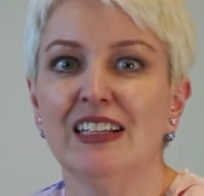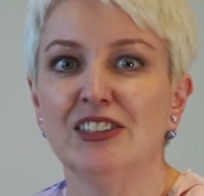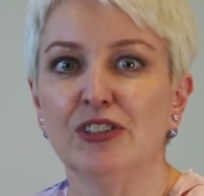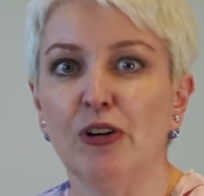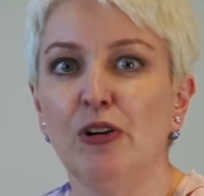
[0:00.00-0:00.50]

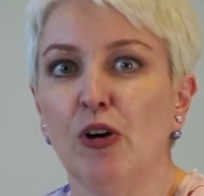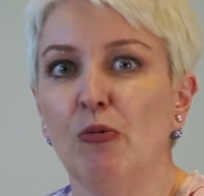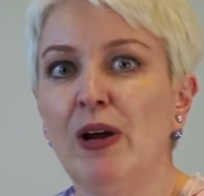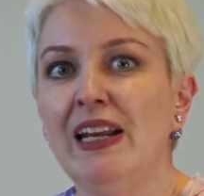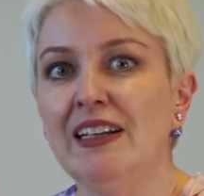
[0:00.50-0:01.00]
So
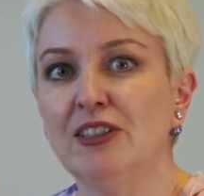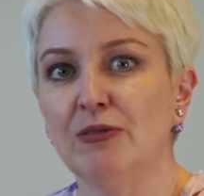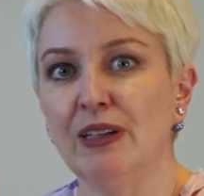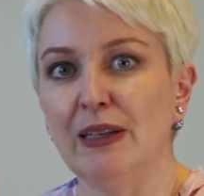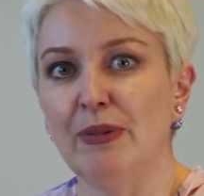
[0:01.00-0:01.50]
we need
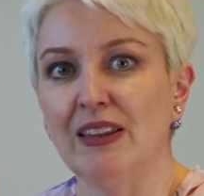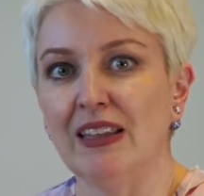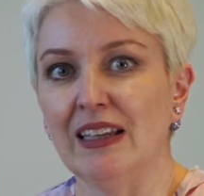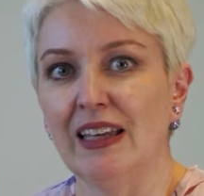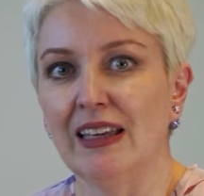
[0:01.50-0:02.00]
to really be
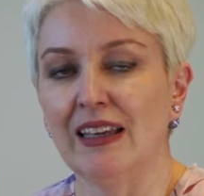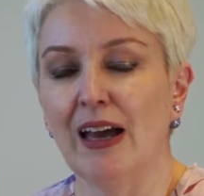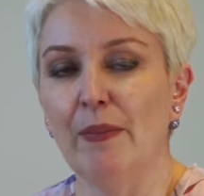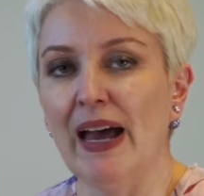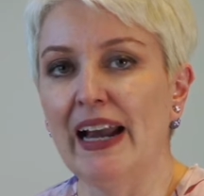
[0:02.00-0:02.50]
thinking
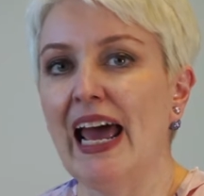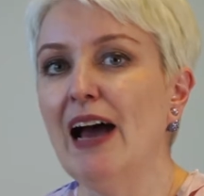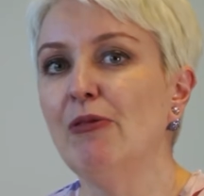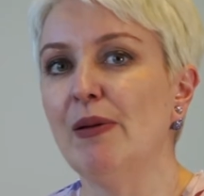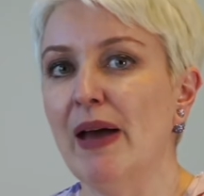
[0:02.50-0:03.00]
about
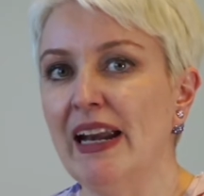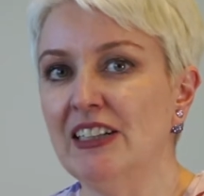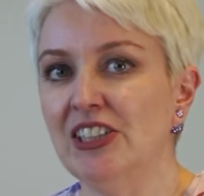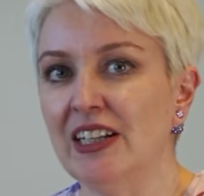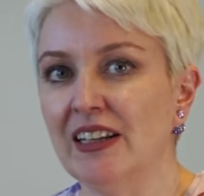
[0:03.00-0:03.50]
how we're
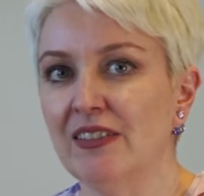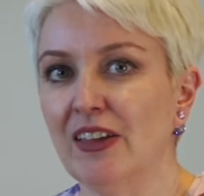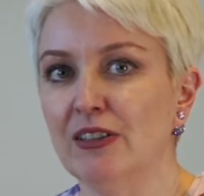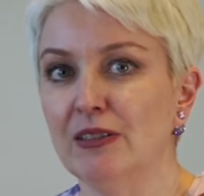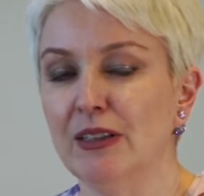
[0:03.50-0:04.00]
managing
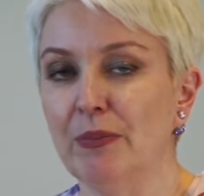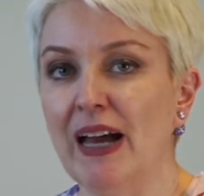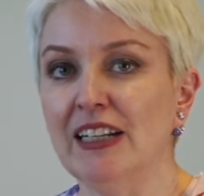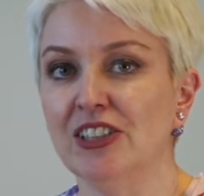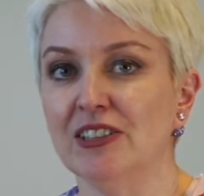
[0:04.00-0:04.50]
the
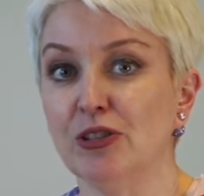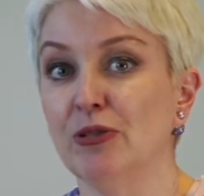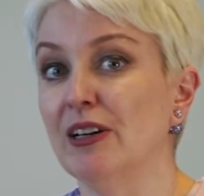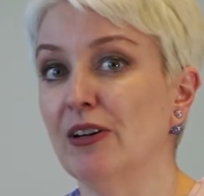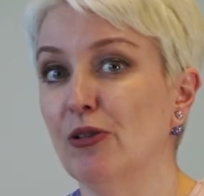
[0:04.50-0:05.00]
patients
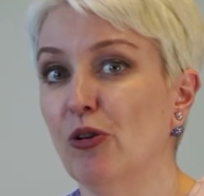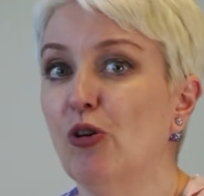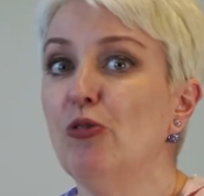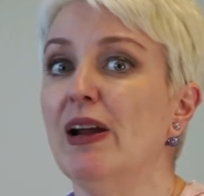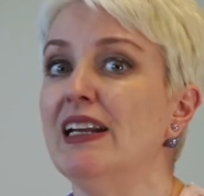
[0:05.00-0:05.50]
who are
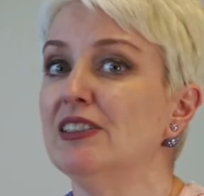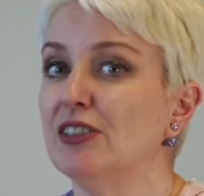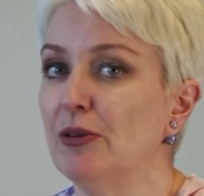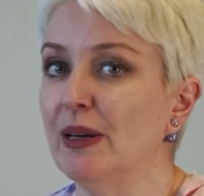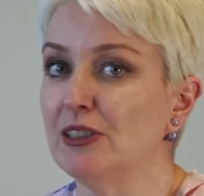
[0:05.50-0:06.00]
already
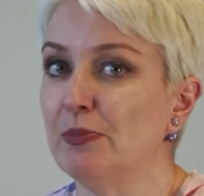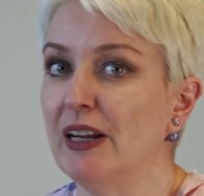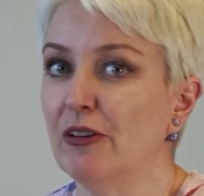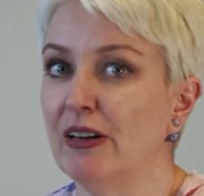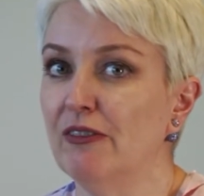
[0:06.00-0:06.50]
so much
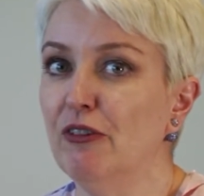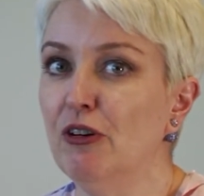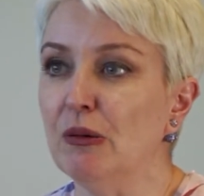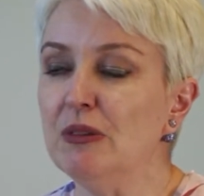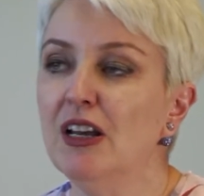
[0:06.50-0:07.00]
better
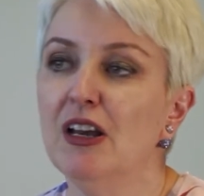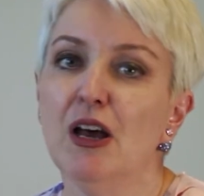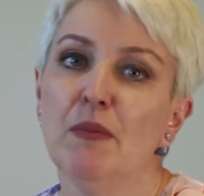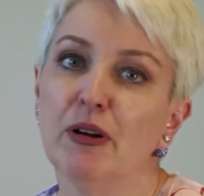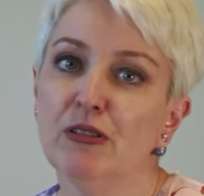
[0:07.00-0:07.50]
informed,
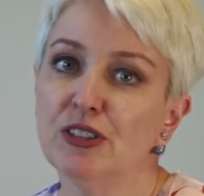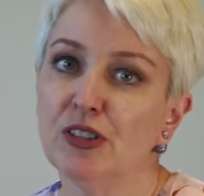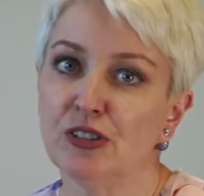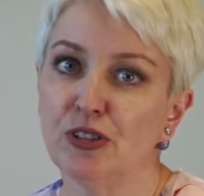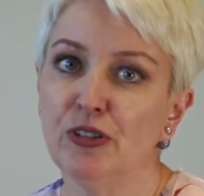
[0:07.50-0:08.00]
but
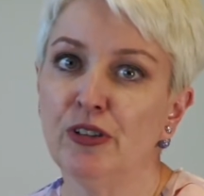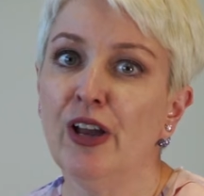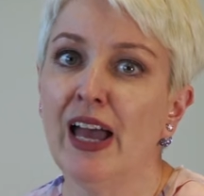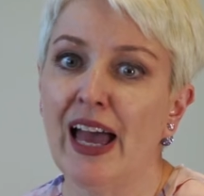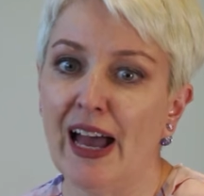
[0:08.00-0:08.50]
also too
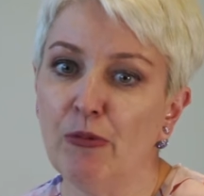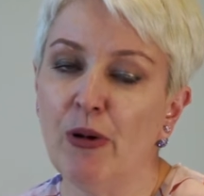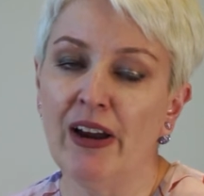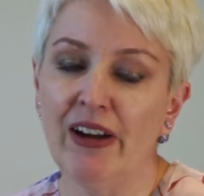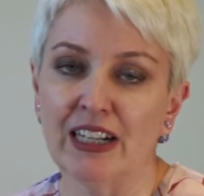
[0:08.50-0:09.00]
how
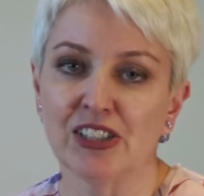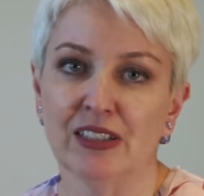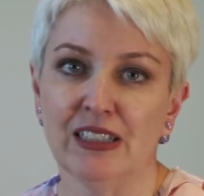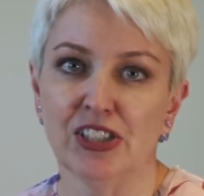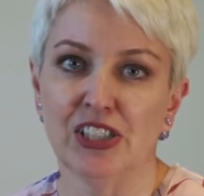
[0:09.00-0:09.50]
we're
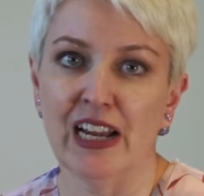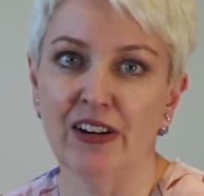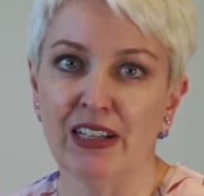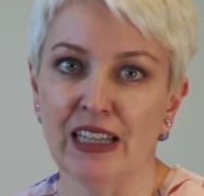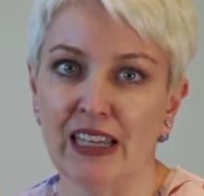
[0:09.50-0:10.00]
actually sharing